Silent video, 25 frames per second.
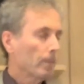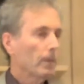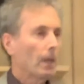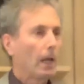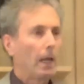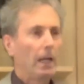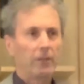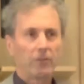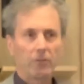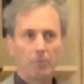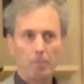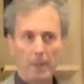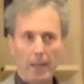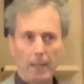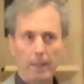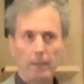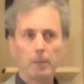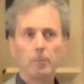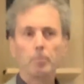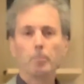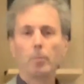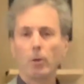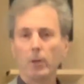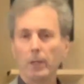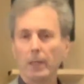It's made the
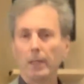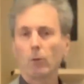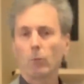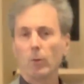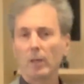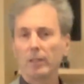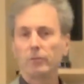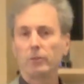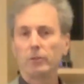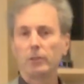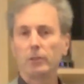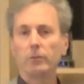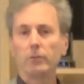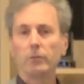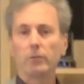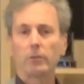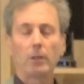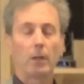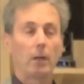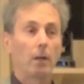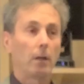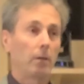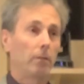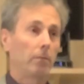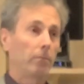burning questions
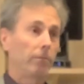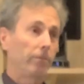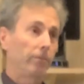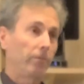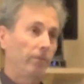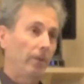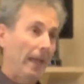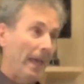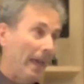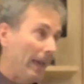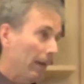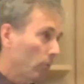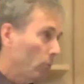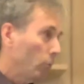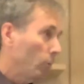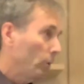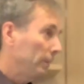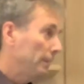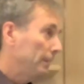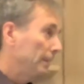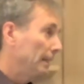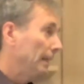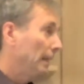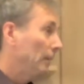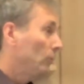of
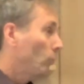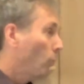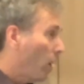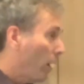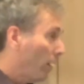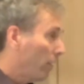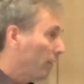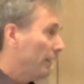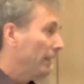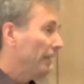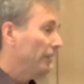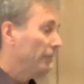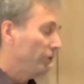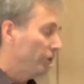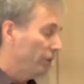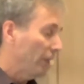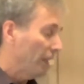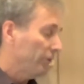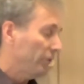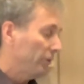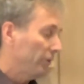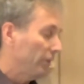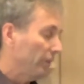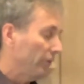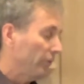equity, equality, and
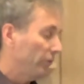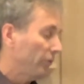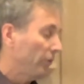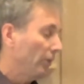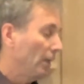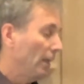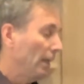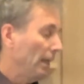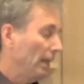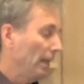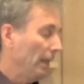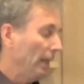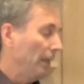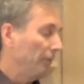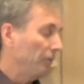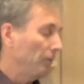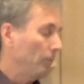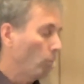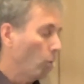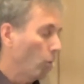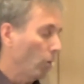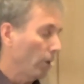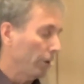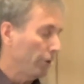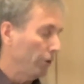justice even
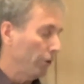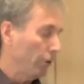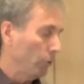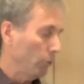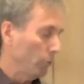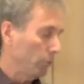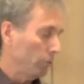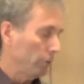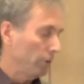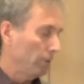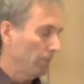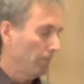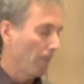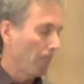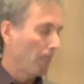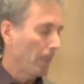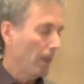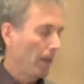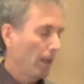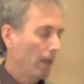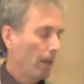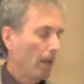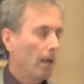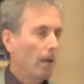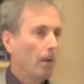more acute.
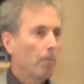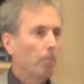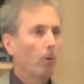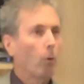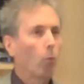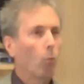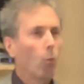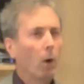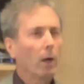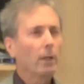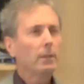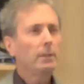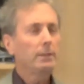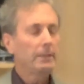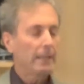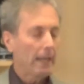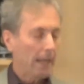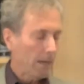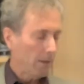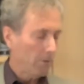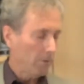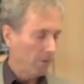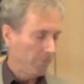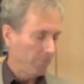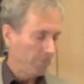But one
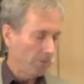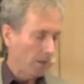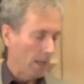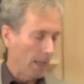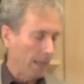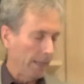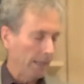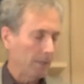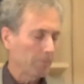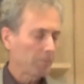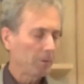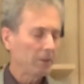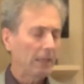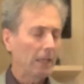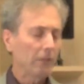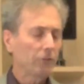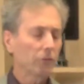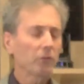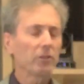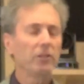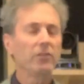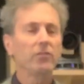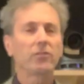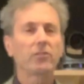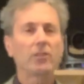terrifying and
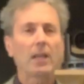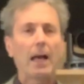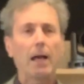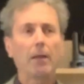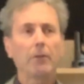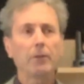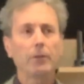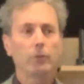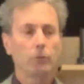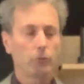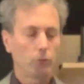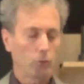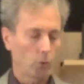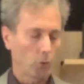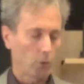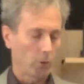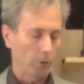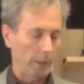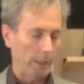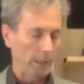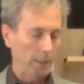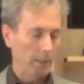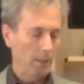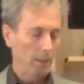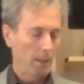potentially
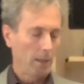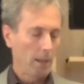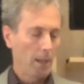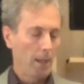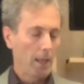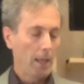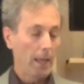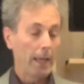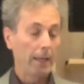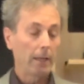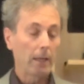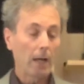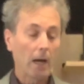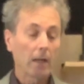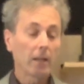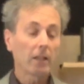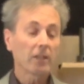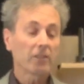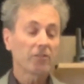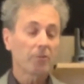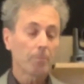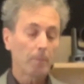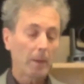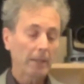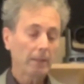salutary and
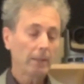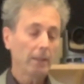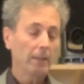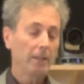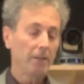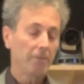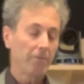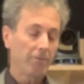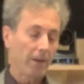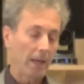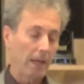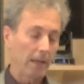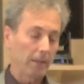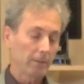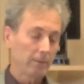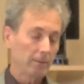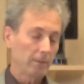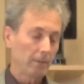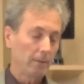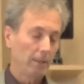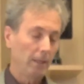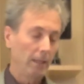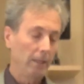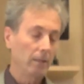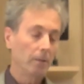unexpected effect
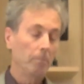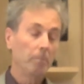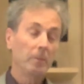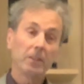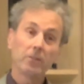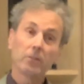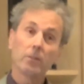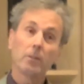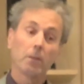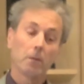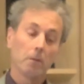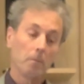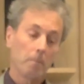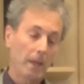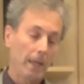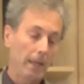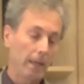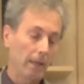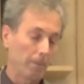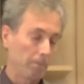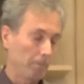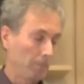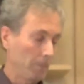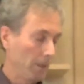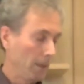in the midst of the mayhem
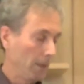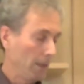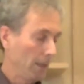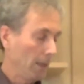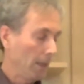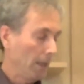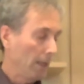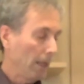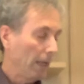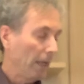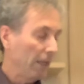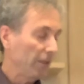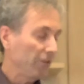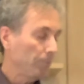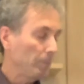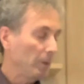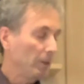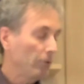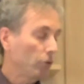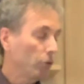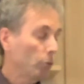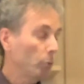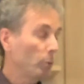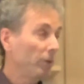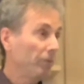has been
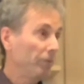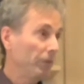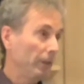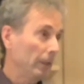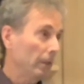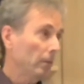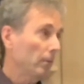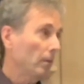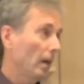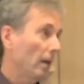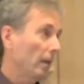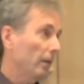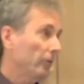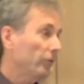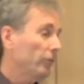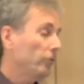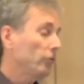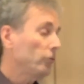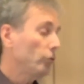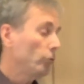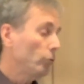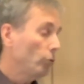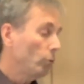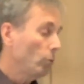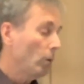to reveal us
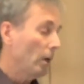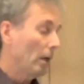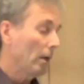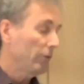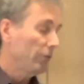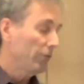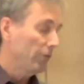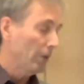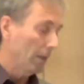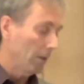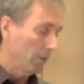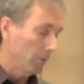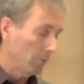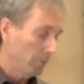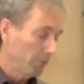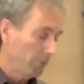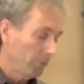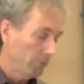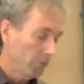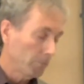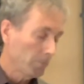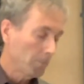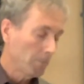to ourselves.